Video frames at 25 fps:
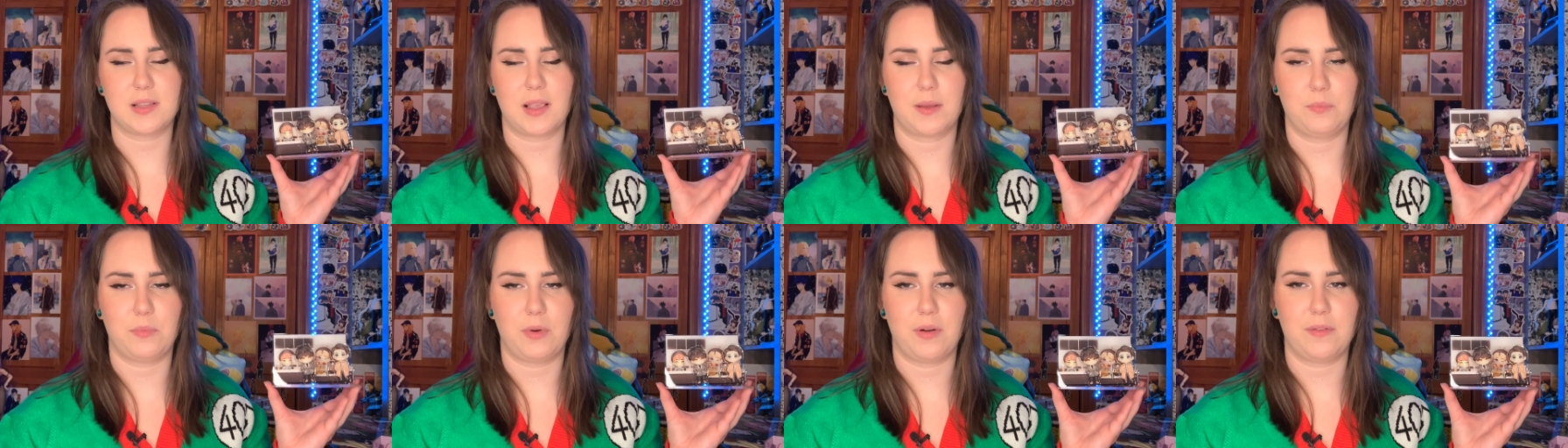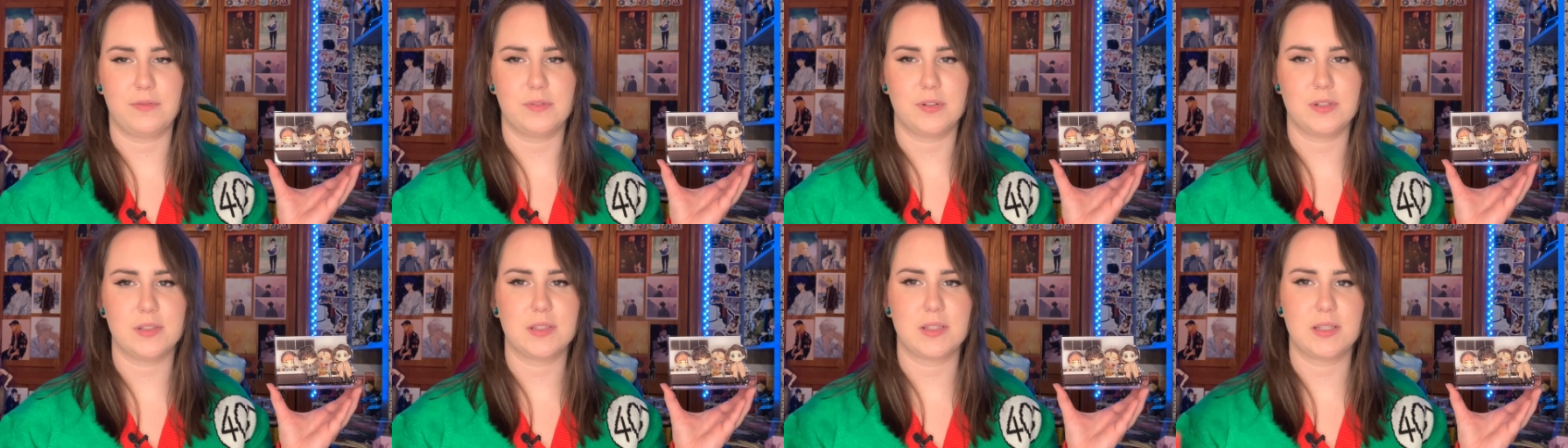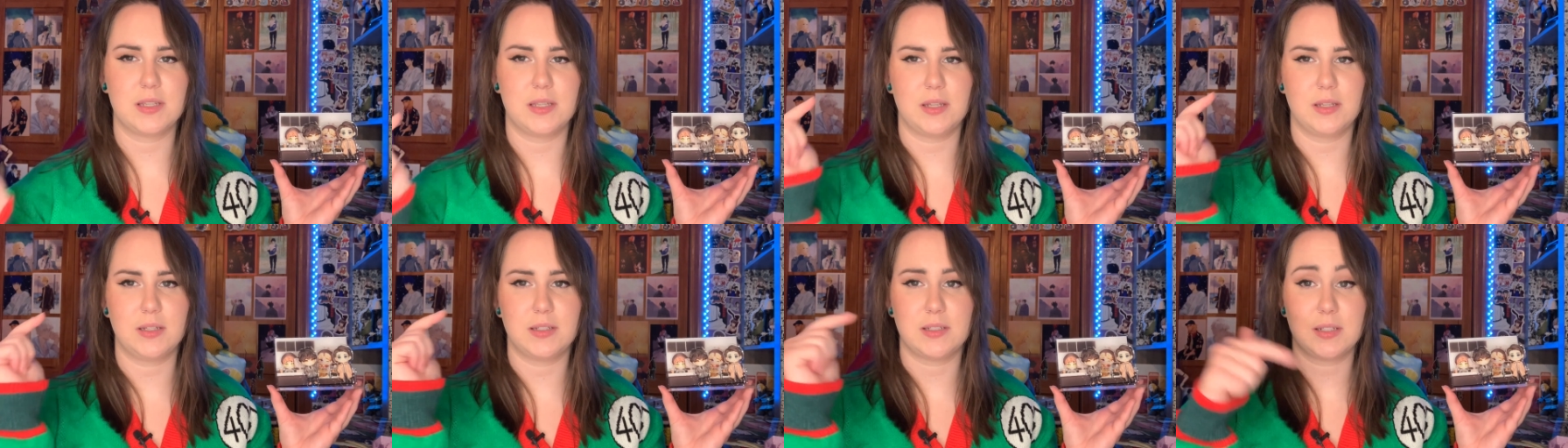I'm
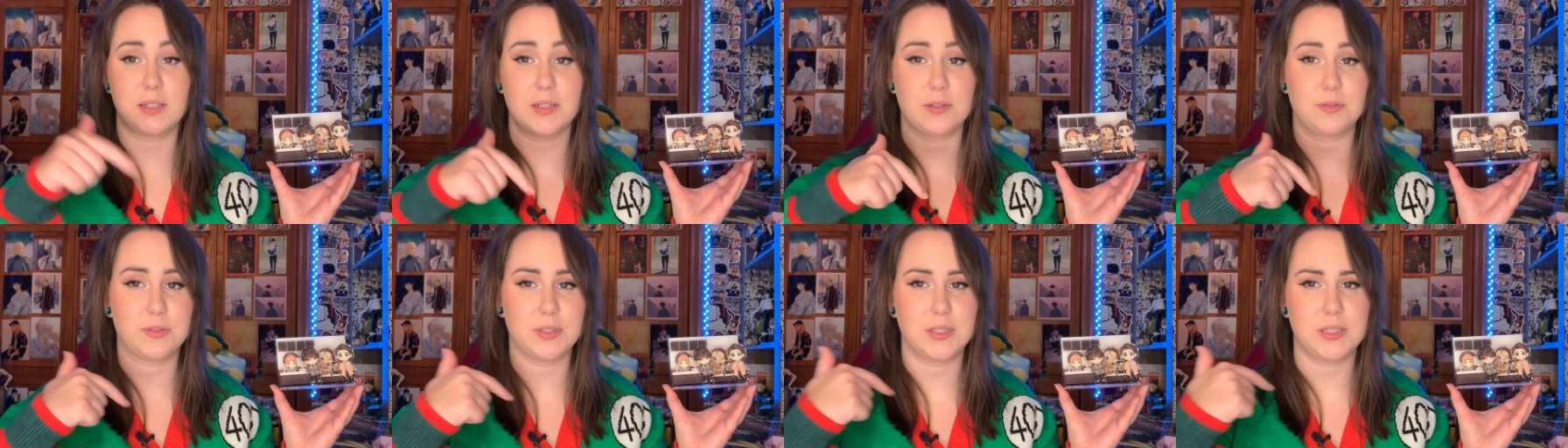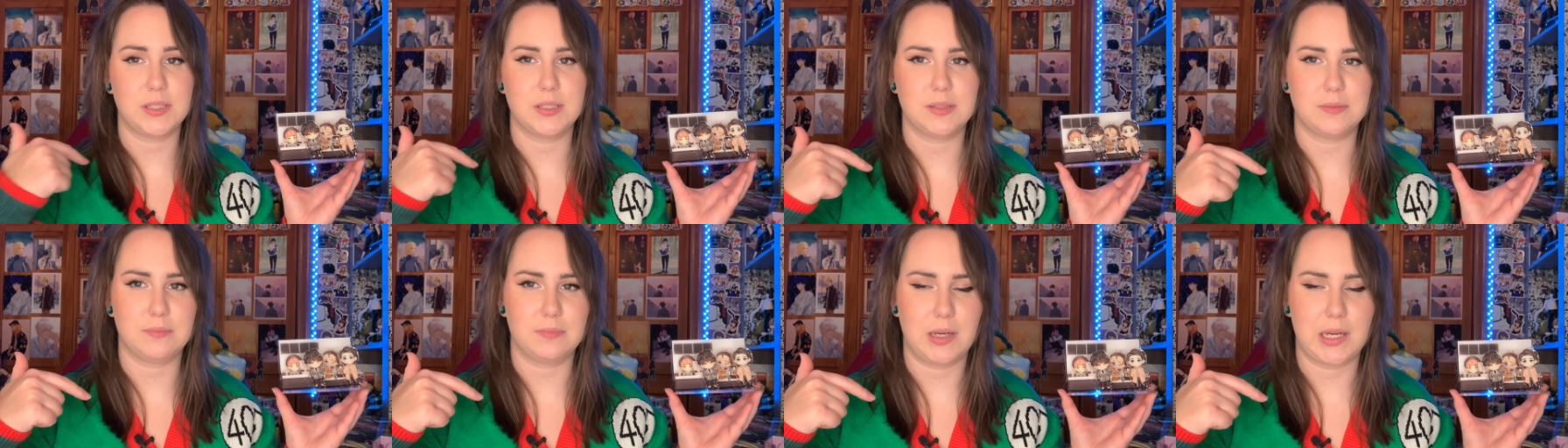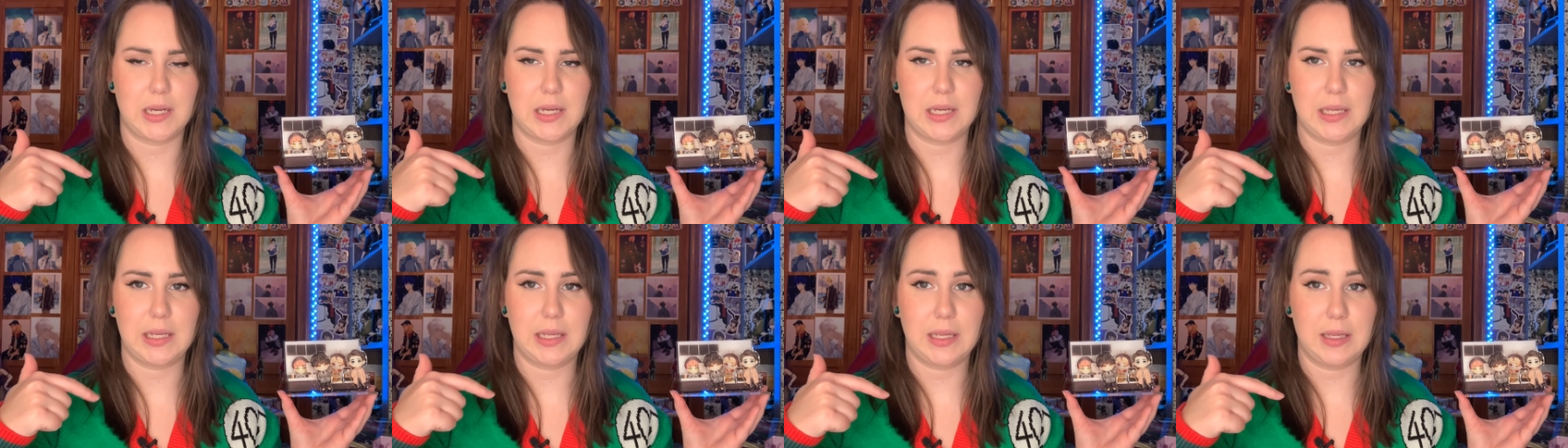referencing down in
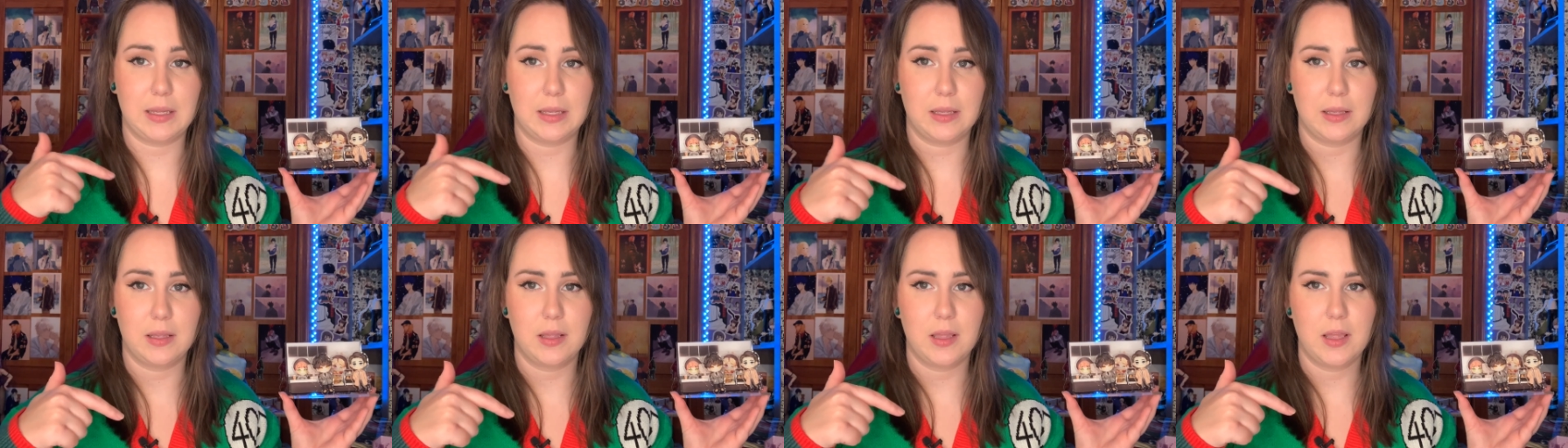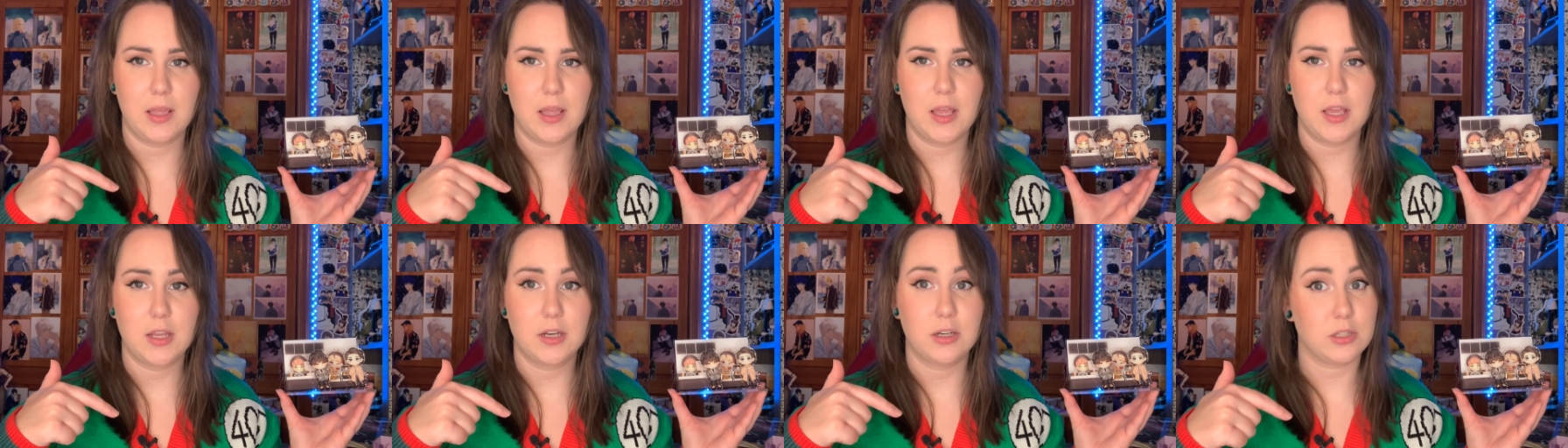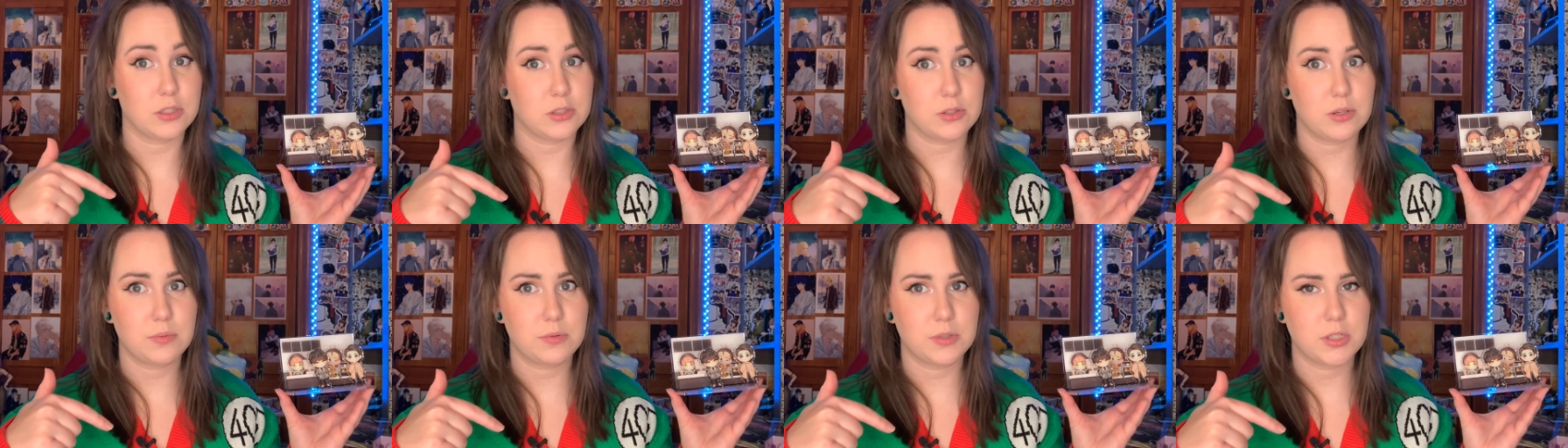my
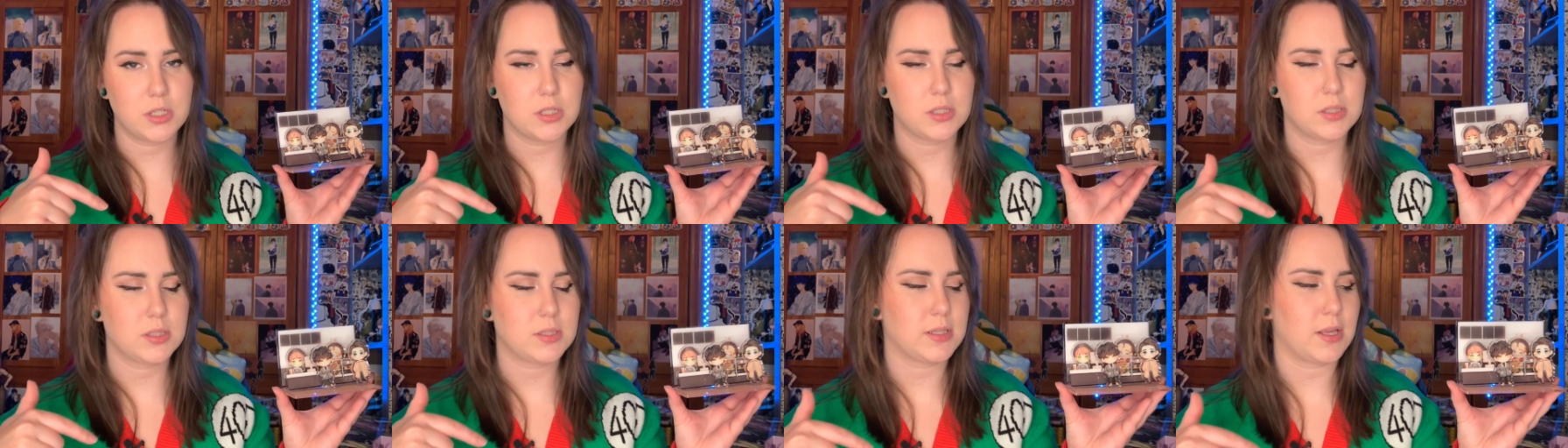description.